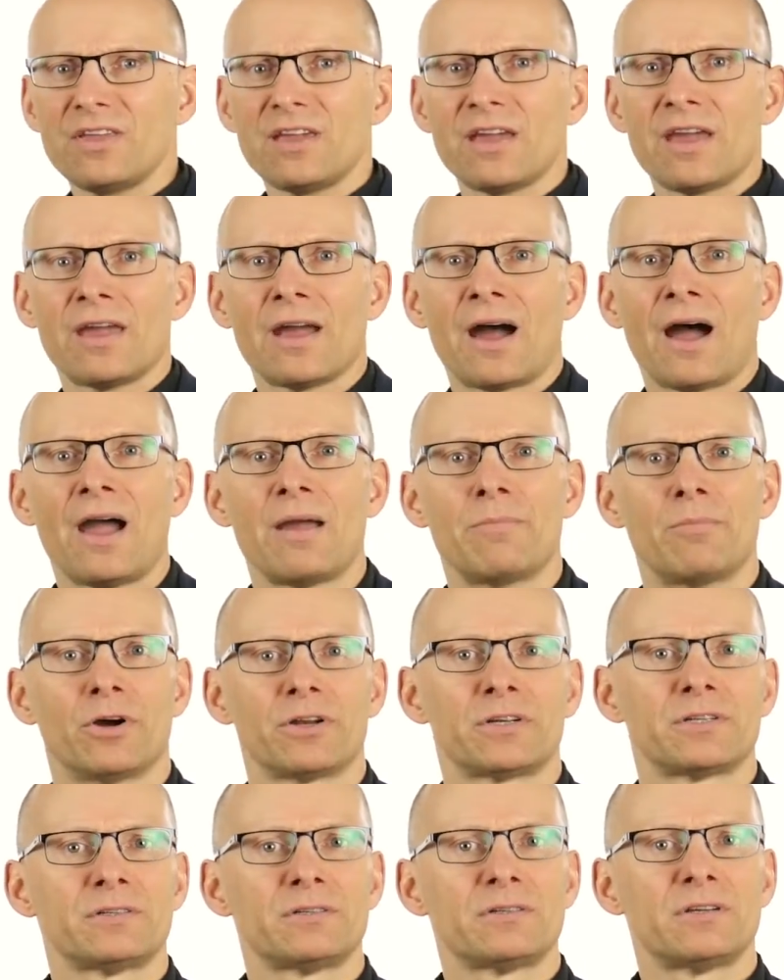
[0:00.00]
the AI
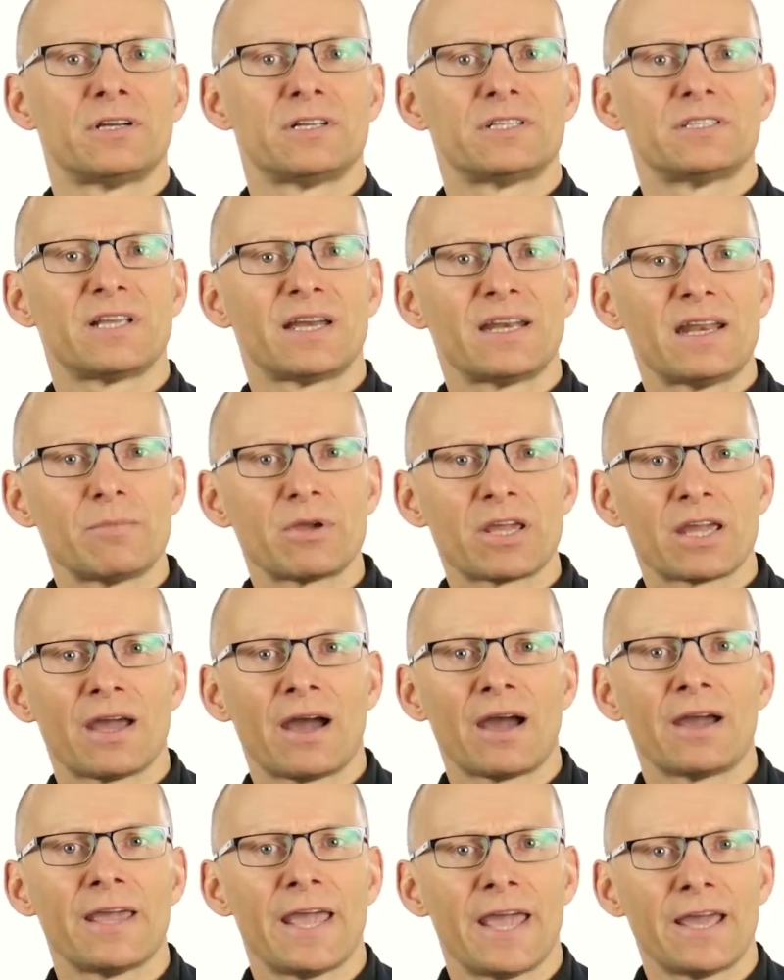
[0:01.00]
button, Dynamic
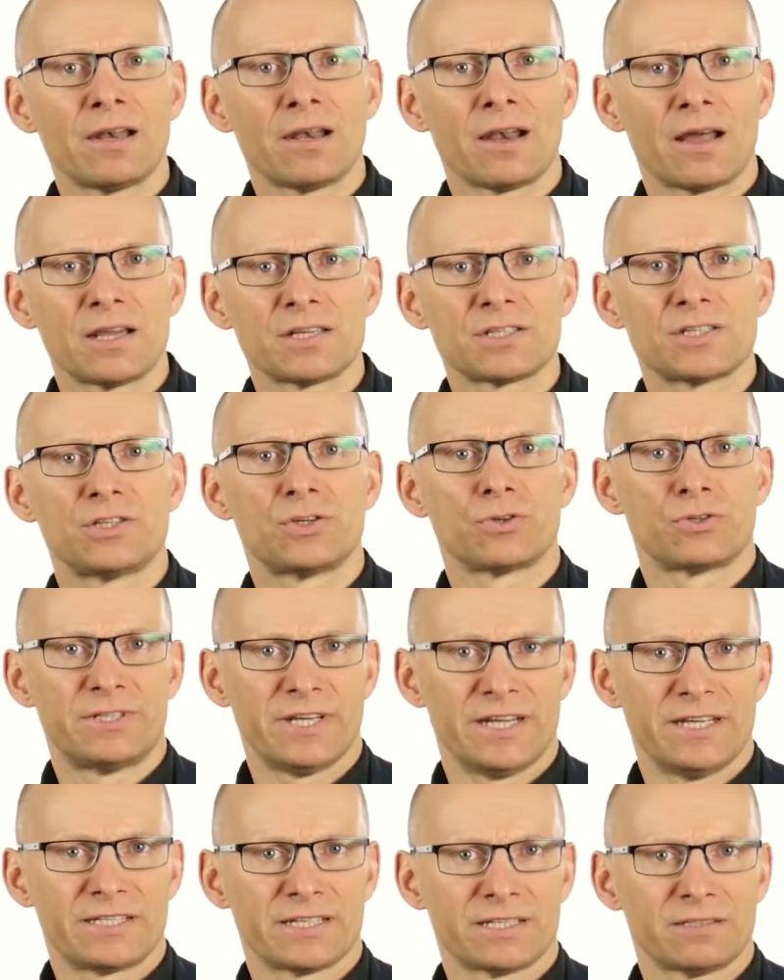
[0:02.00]
AI analyzes your
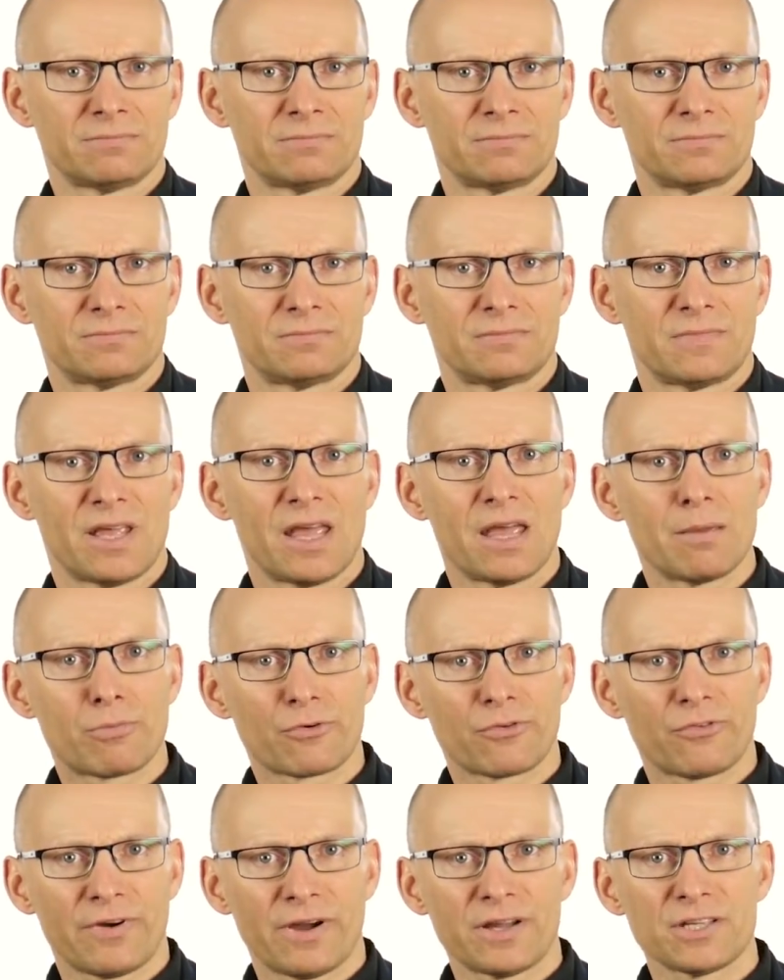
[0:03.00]
data and
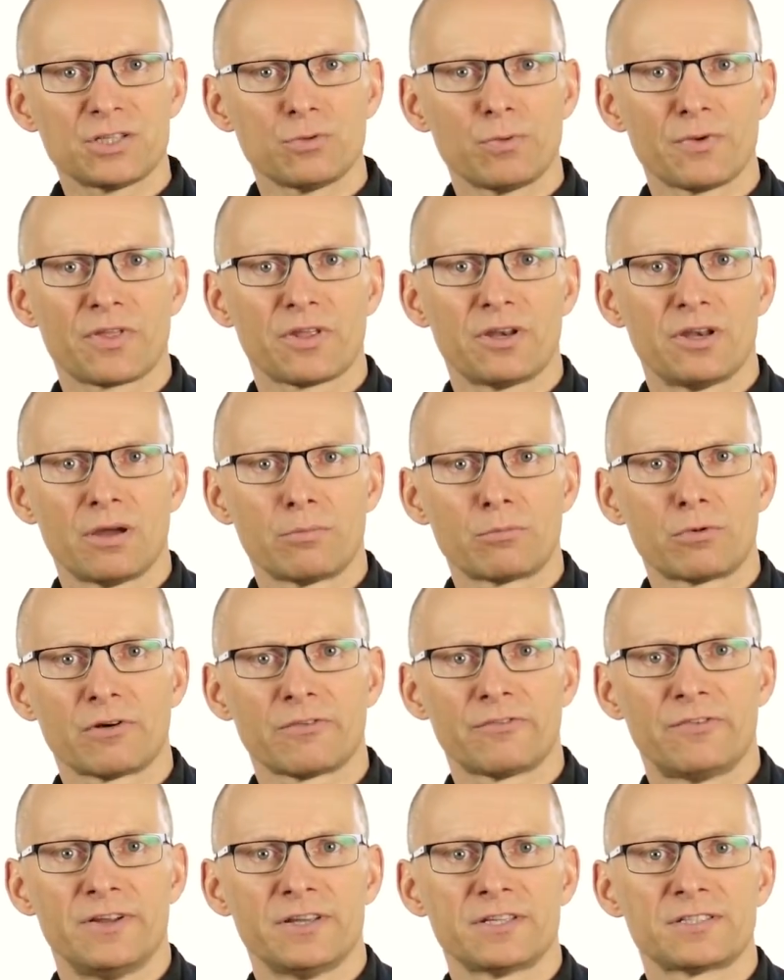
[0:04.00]
provides you with a number
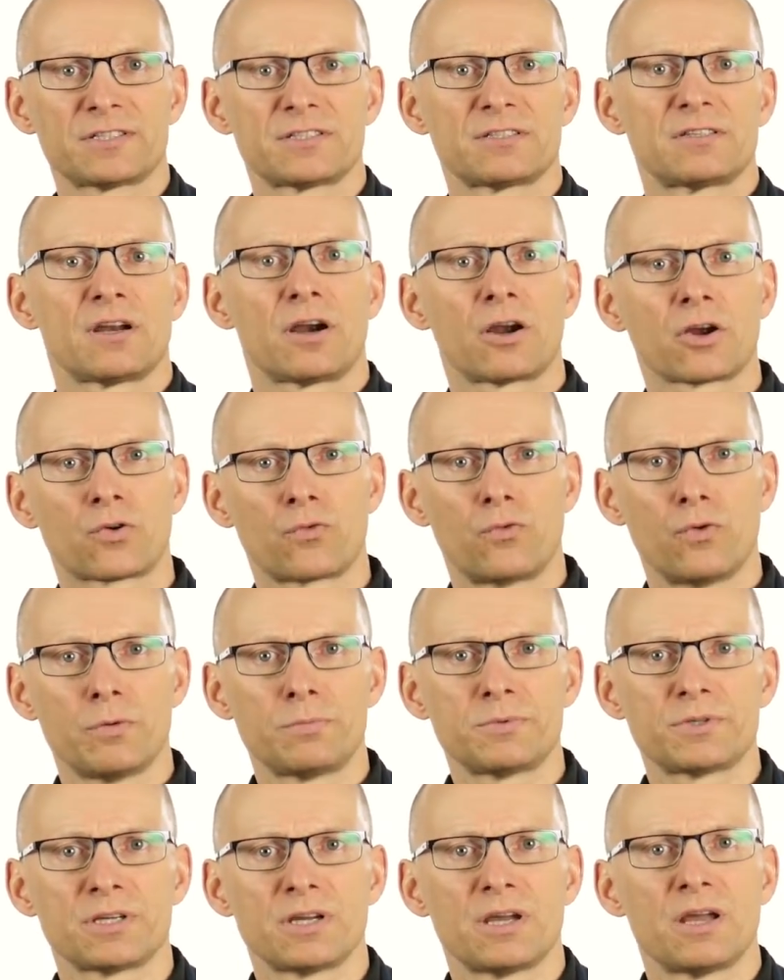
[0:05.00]
of lists that are
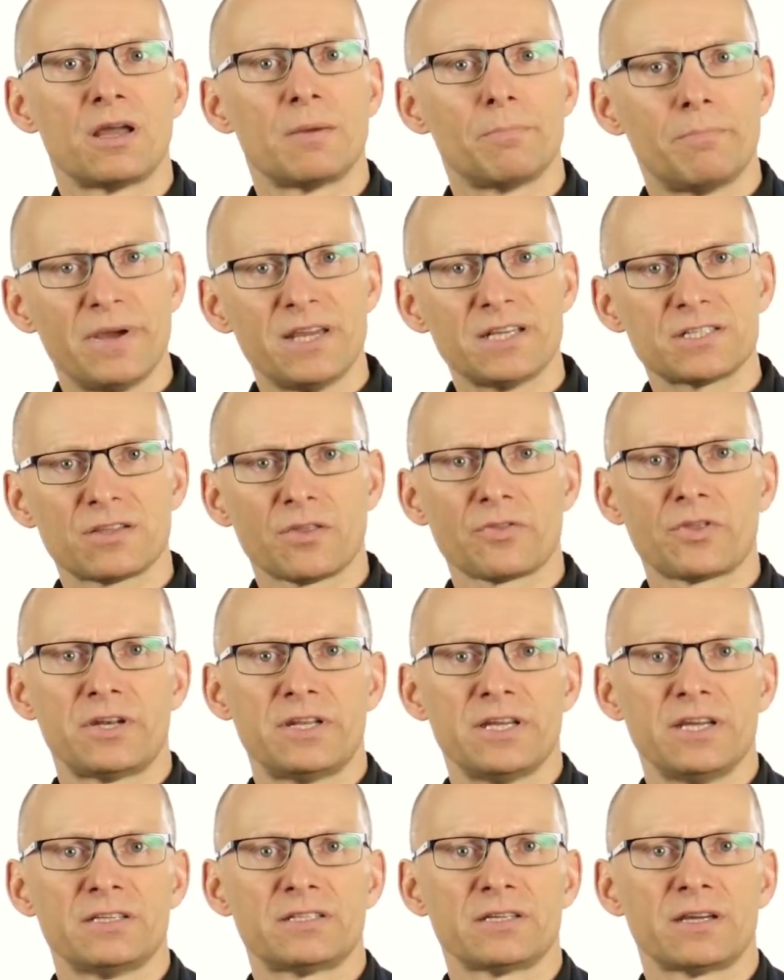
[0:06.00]
grouped based on the
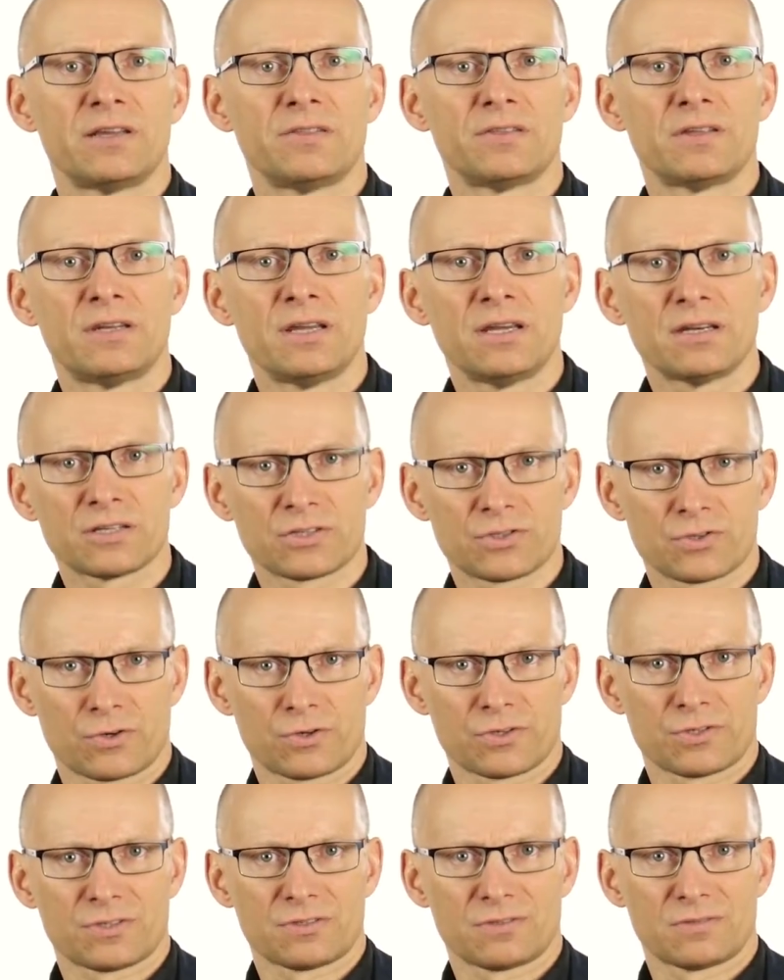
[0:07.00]
data in the data
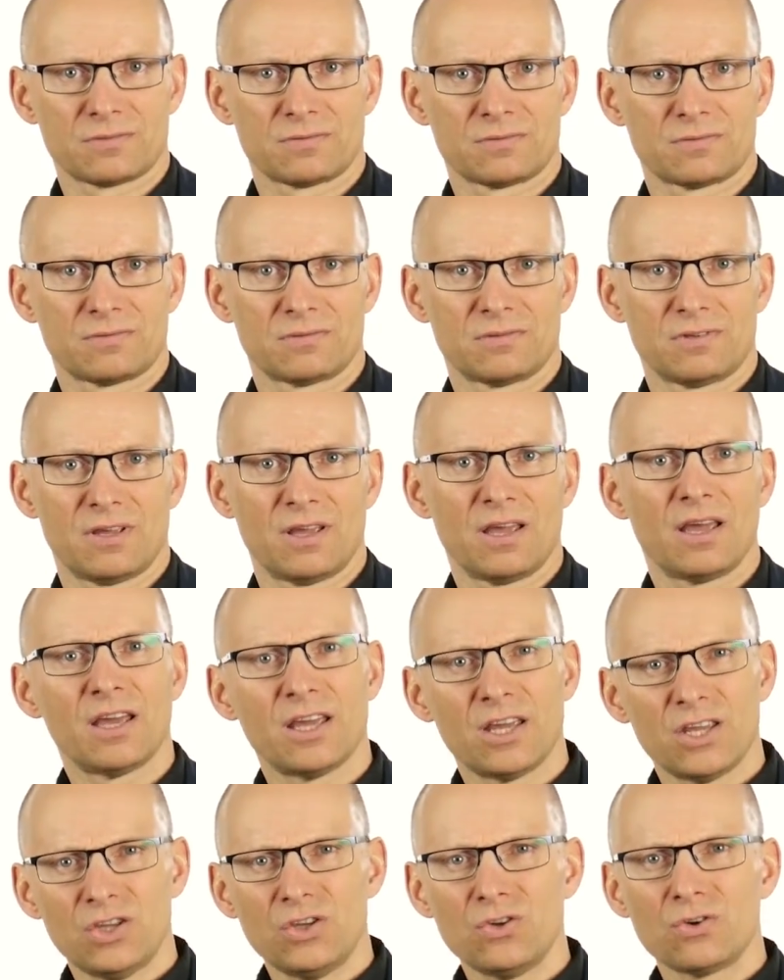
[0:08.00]
source.
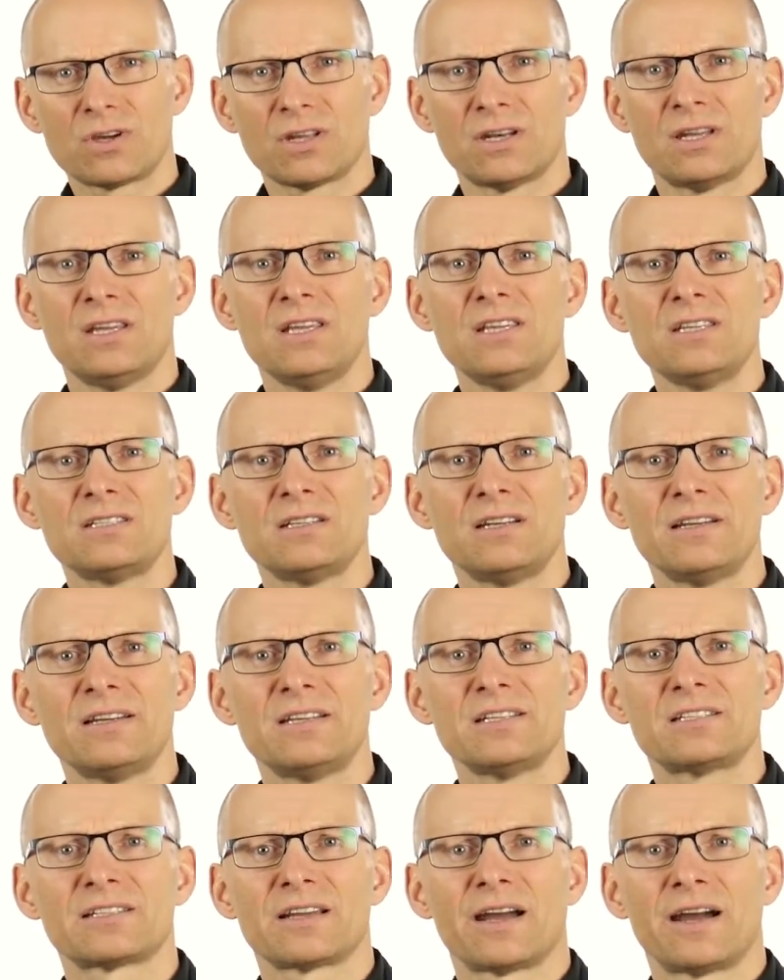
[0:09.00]
You can easily
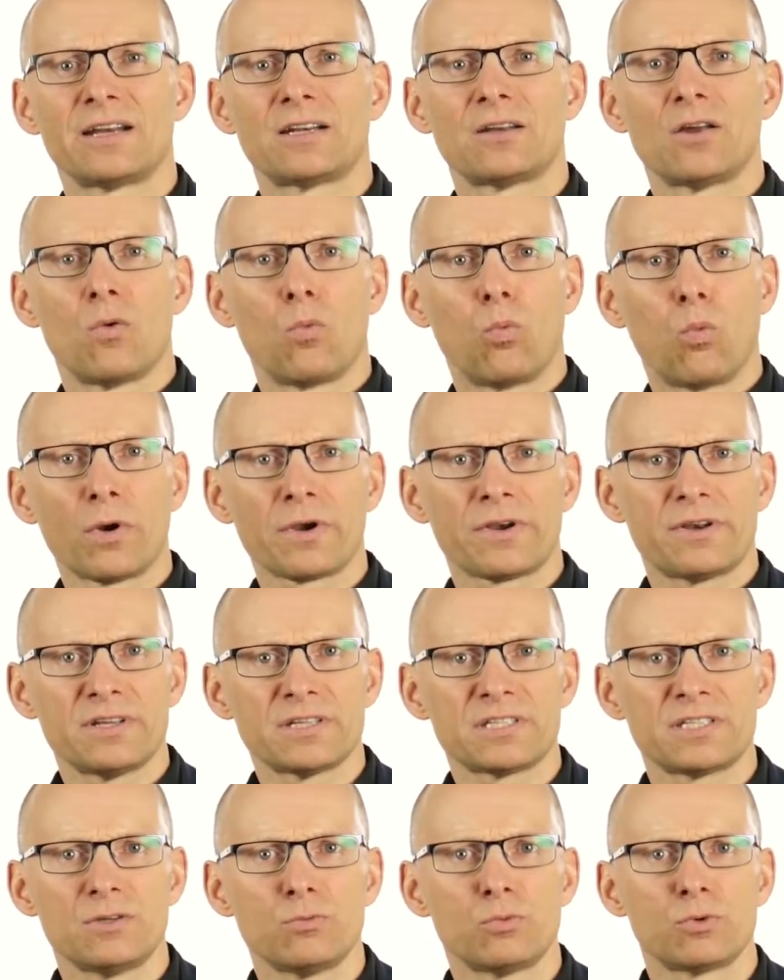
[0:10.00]
decide what
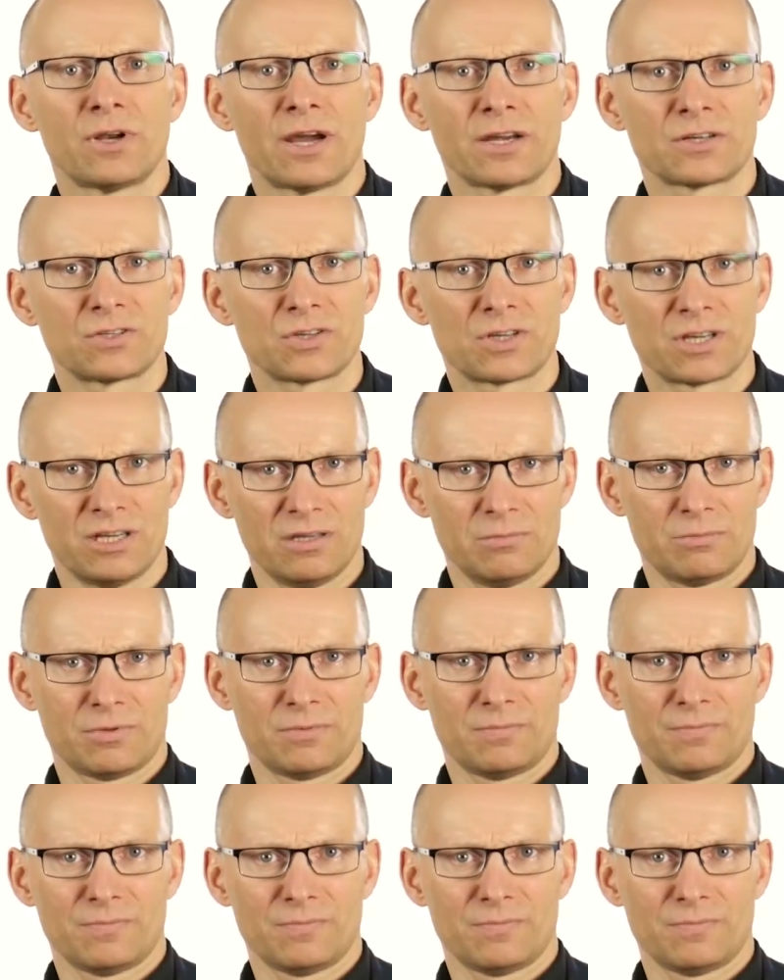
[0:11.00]
list you would like to keep.